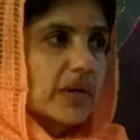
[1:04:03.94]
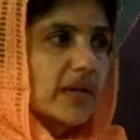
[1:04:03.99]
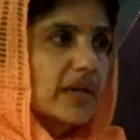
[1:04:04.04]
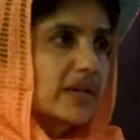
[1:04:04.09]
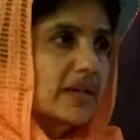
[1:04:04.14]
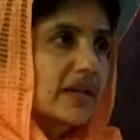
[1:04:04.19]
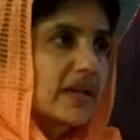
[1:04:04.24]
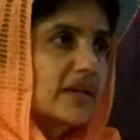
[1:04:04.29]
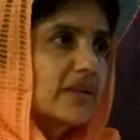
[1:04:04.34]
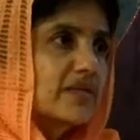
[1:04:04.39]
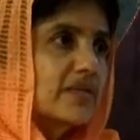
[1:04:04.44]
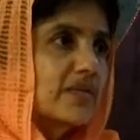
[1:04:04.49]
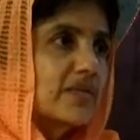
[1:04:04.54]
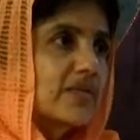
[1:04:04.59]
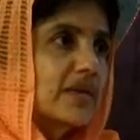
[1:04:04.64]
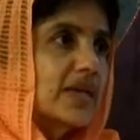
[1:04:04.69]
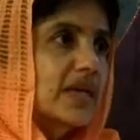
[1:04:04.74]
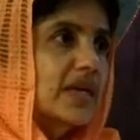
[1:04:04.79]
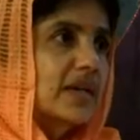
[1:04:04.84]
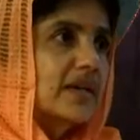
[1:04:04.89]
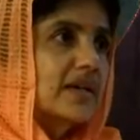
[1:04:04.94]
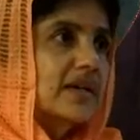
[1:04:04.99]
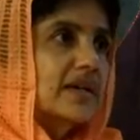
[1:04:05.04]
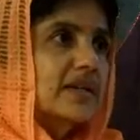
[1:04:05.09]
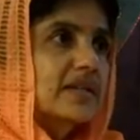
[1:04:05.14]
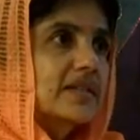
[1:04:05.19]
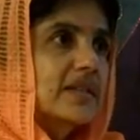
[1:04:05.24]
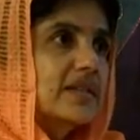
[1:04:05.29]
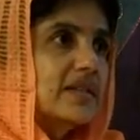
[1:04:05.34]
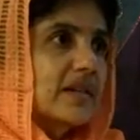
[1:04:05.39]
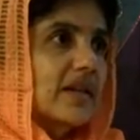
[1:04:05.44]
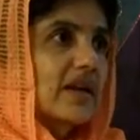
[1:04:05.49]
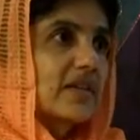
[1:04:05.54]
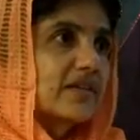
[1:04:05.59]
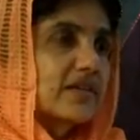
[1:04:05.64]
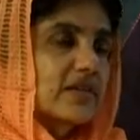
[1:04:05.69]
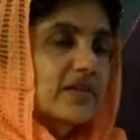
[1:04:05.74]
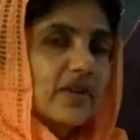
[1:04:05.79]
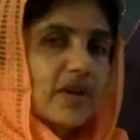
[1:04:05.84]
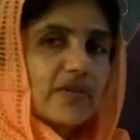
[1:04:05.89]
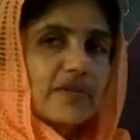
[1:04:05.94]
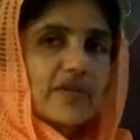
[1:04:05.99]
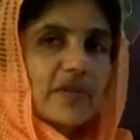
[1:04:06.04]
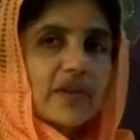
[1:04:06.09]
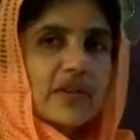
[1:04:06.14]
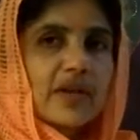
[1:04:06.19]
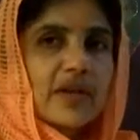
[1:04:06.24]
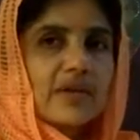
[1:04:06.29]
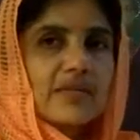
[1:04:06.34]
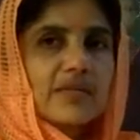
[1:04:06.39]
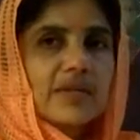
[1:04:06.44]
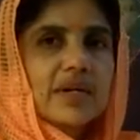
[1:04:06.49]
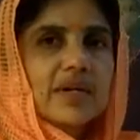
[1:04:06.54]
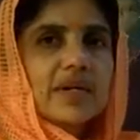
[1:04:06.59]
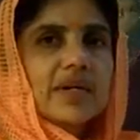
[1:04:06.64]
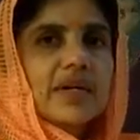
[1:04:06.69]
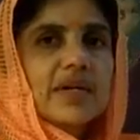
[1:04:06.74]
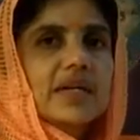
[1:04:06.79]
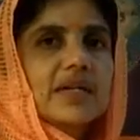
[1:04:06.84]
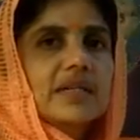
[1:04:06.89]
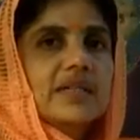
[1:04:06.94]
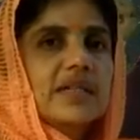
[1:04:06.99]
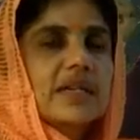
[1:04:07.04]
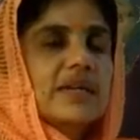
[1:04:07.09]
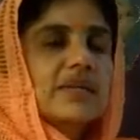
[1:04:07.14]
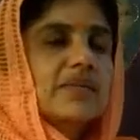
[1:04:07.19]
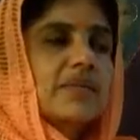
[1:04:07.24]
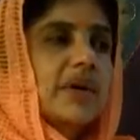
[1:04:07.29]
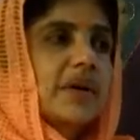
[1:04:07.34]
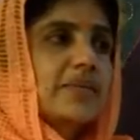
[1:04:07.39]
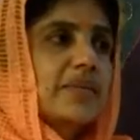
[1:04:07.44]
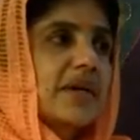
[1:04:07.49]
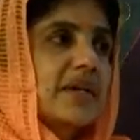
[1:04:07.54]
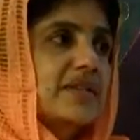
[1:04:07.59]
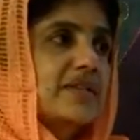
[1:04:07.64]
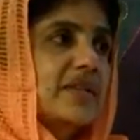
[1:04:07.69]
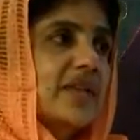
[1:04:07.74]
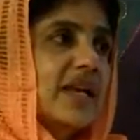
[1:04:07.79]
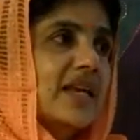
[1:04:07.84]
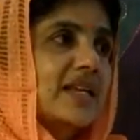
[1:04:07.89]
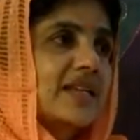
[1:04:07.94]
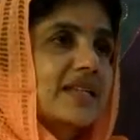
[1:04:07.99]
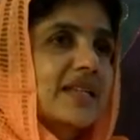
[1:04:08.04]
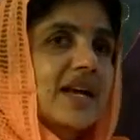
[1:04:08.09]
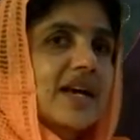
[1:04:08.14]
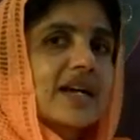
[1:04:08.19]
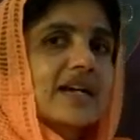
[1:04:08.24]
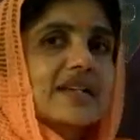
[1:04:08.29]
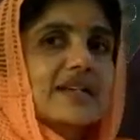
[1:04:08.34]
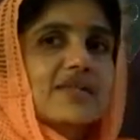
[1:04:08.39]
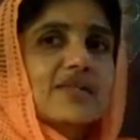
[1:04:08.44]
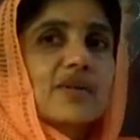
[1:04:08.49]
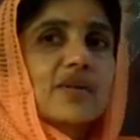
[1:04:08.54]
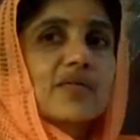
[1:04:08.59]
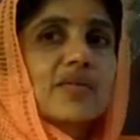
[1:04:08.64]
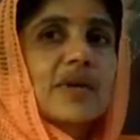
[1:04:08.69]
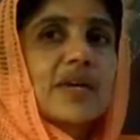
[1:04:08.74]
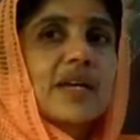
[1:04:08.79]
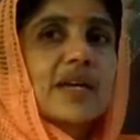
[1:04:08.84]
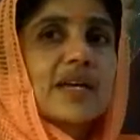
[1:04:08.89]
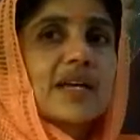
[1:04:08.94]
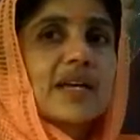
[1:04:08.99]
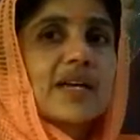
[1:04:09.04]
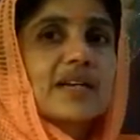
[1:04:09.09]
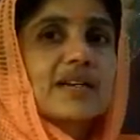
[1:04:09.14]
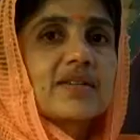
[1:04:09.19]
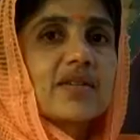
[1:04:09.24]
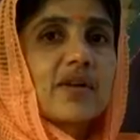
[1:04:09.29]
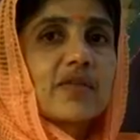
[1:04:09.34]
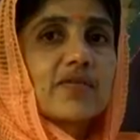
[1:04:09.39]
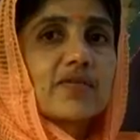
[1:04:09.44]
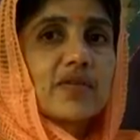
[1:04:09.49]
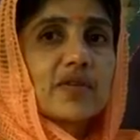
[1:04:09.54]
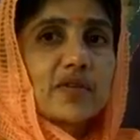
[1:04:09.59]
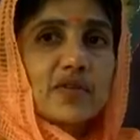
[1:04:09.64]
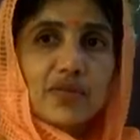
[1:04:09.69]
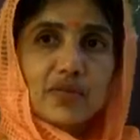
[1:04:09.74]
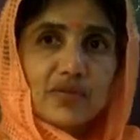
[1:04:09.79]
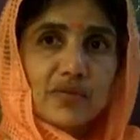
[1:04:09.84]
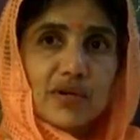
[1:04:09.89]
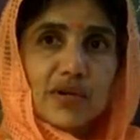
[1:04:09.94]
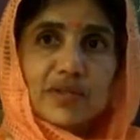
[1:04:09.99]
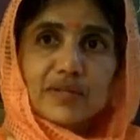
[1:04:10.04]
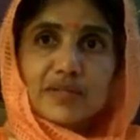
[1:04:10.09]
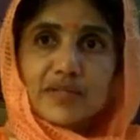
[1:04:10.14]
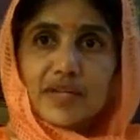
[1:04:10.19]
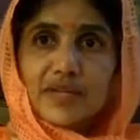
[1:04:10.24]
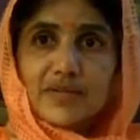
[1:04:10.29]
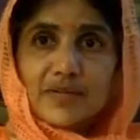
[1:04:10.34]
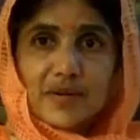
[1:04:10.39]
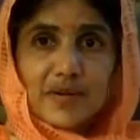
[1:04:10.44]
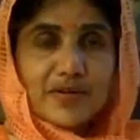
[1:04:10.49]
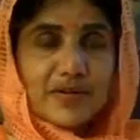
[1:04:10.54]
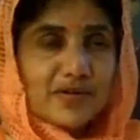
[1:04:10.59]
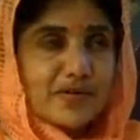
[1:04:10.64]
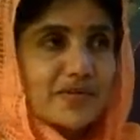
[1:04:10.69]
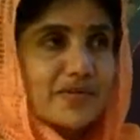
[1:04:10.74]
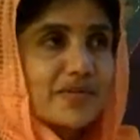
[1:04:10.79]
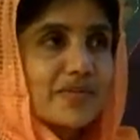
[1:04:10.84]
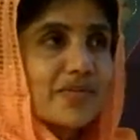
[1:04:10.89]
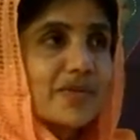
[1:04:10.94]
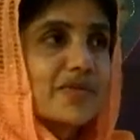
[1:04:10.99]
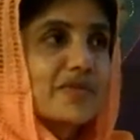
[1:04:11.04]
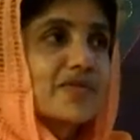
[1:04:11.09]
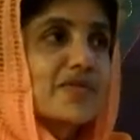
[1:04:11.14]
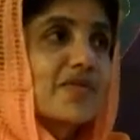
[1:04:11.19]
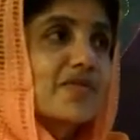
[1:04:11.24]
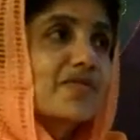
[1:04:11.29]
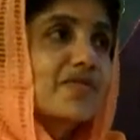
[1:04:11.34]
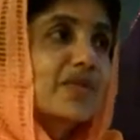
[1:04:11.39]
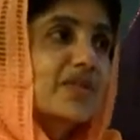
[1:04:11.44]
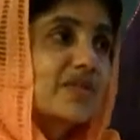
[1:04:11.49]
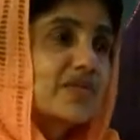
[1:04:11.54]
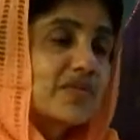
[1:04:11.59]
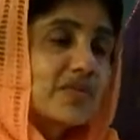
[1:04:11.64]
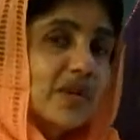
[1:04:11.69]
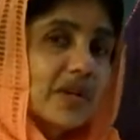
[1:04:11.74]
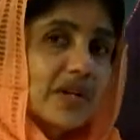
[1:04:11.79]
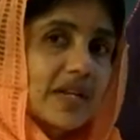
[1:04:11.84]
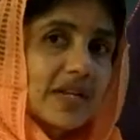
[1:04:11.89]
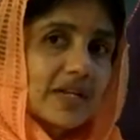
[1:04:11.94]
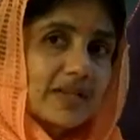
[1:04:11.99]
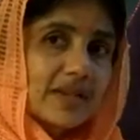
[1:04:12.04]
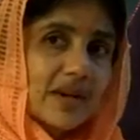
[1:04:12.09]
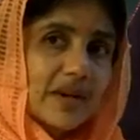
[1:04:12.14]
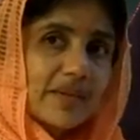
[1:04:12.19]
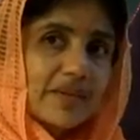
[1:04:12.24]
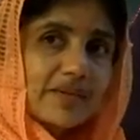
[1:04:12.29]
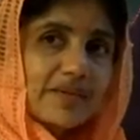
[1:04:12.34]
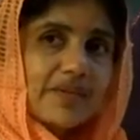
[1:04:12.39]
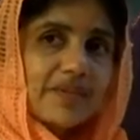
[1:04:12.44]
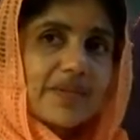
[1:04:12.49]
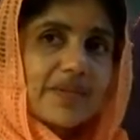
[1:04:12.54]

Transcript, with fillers: can they learn from here this class is not for them and then by, saying that you are making it not for you that's what you're doing because you have missed what has come